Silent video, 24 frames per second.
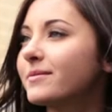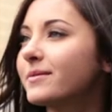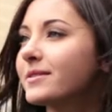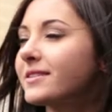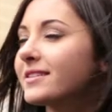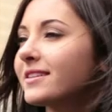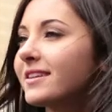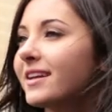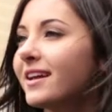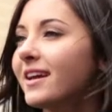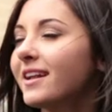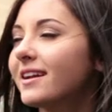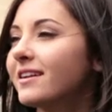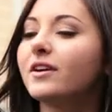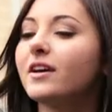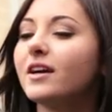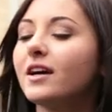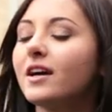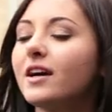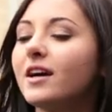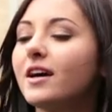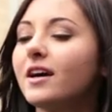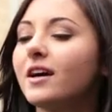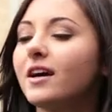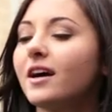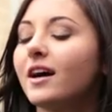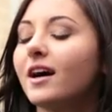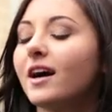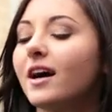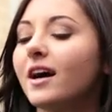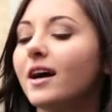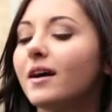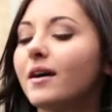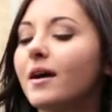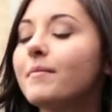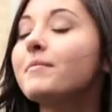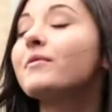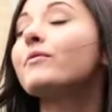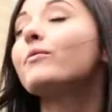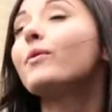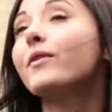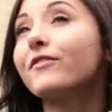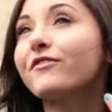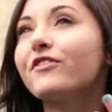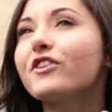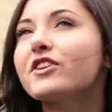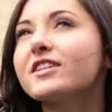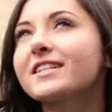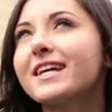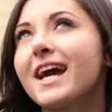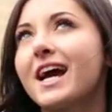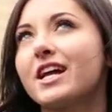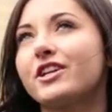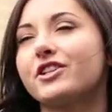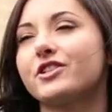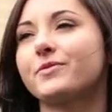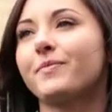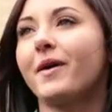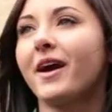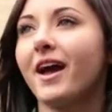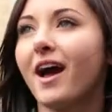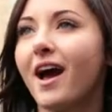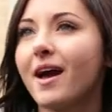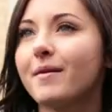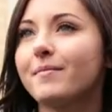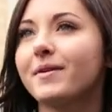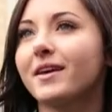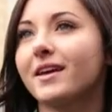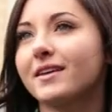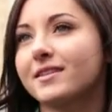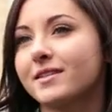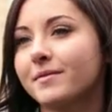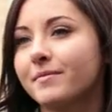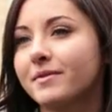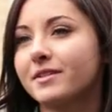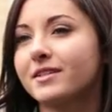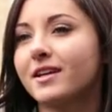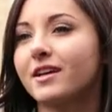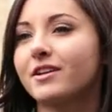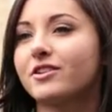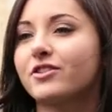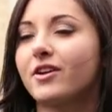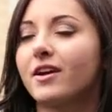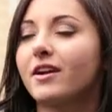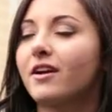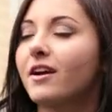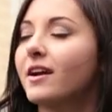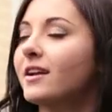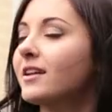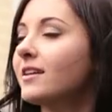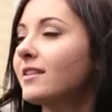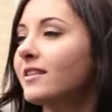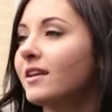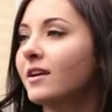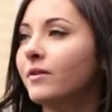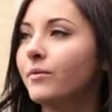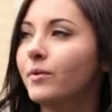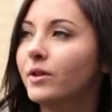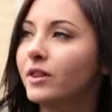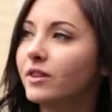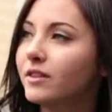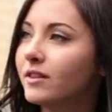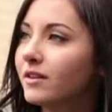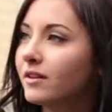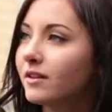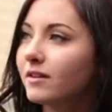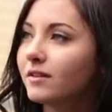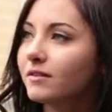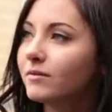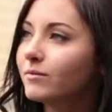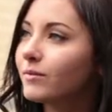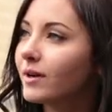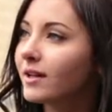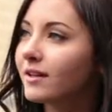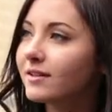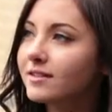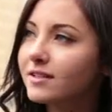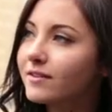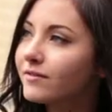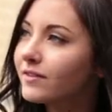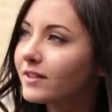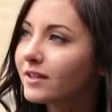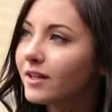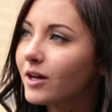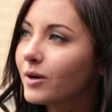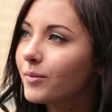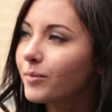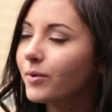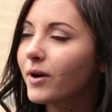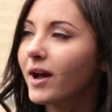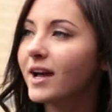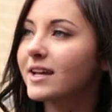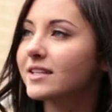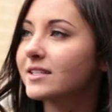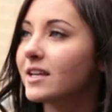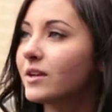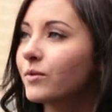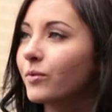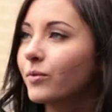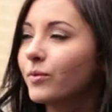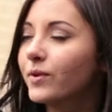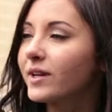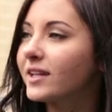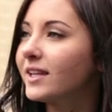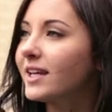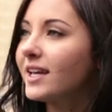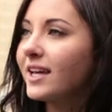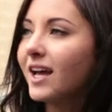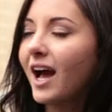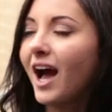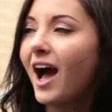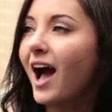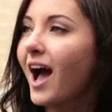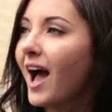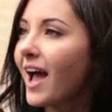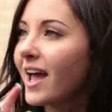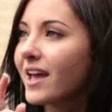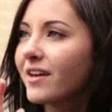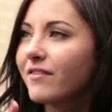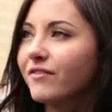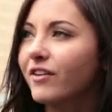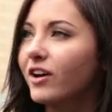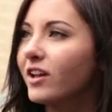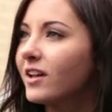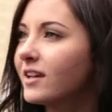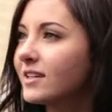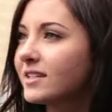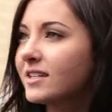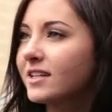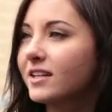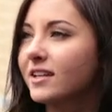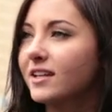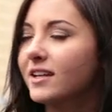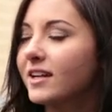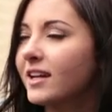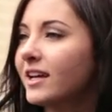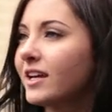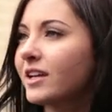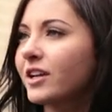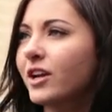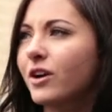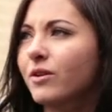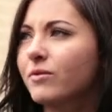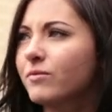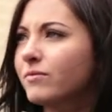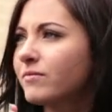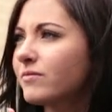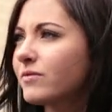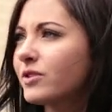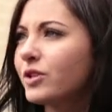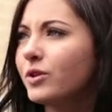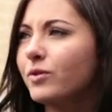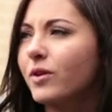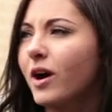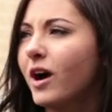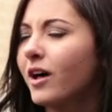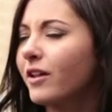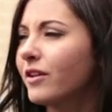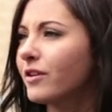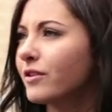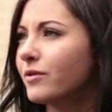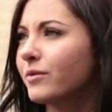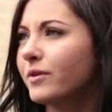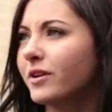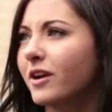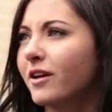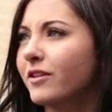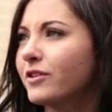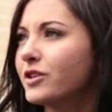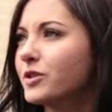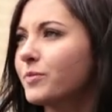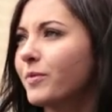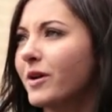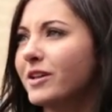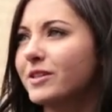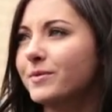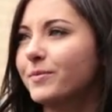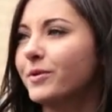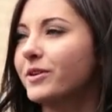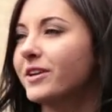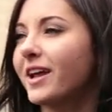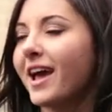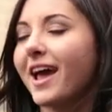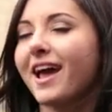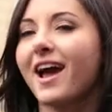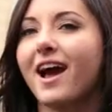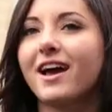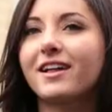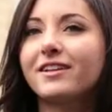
Once no. again, or uh, I mean, what first catches my eye because I'm a day trader. Anything with relatively low price and really high volatility, you know, two dollar, three dollar spreads per day.